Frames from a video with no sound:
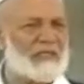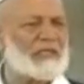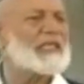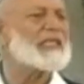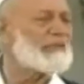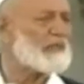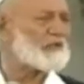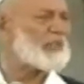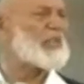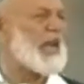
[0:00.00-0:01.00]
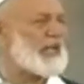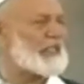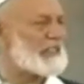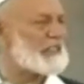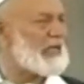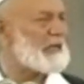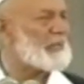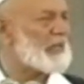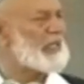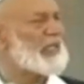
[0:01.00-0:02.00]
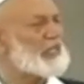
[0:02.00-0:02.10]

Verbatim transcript: In giving of the inheritance, brother eats